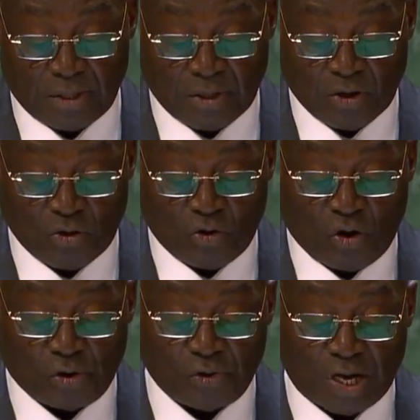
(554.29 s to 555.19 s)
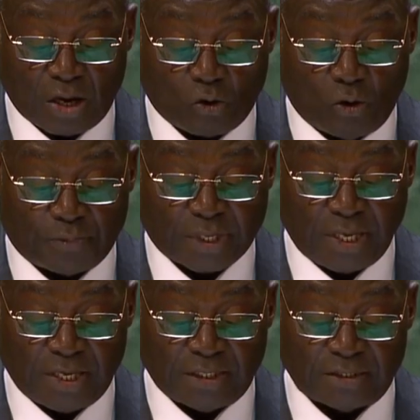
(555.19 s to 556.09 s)
adopted a commitment
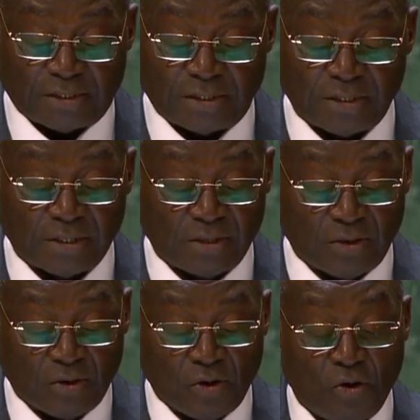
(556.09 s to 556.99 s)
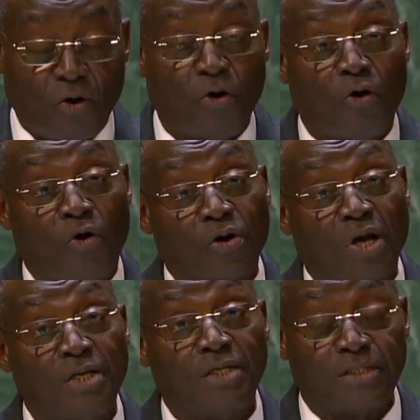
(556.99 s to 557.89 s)
alongside us during
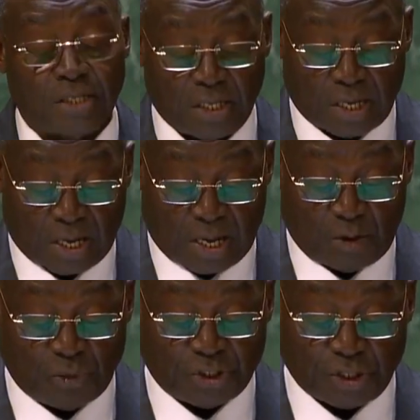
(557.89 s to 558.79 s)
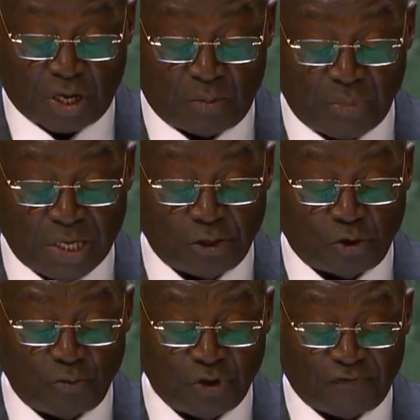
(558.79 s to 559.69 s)

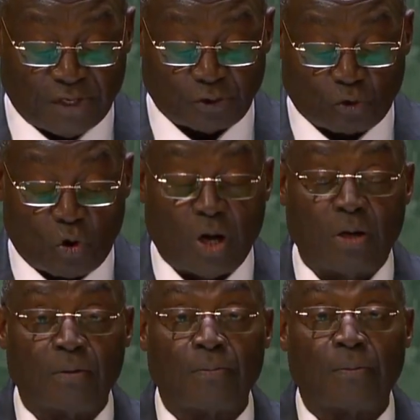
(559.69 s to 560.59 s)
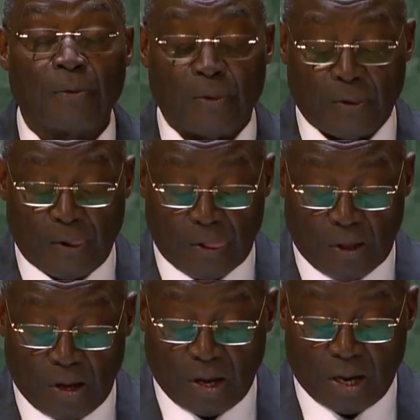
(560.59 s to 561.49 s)
COP15,
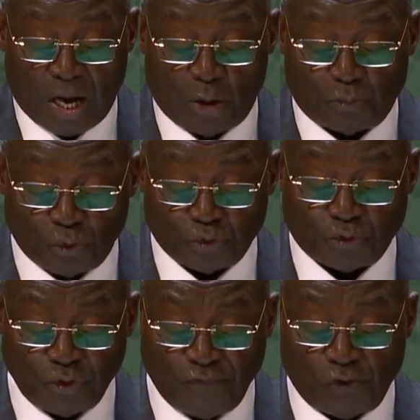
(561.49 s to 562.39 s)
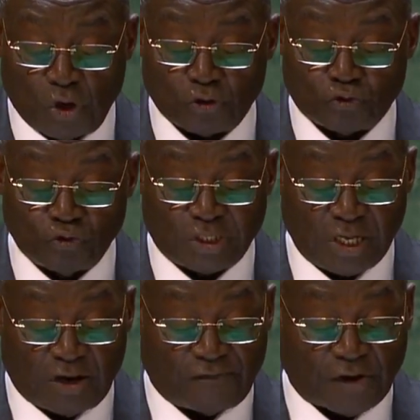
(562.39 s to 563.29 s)
organized in Abidjan in May
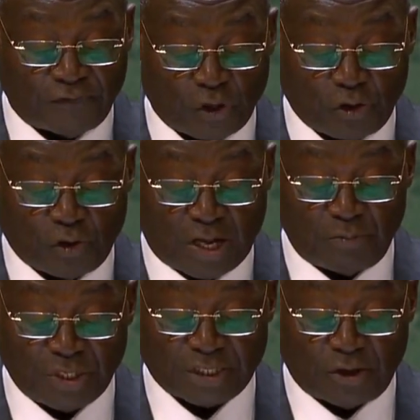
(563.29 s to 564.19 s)
2023,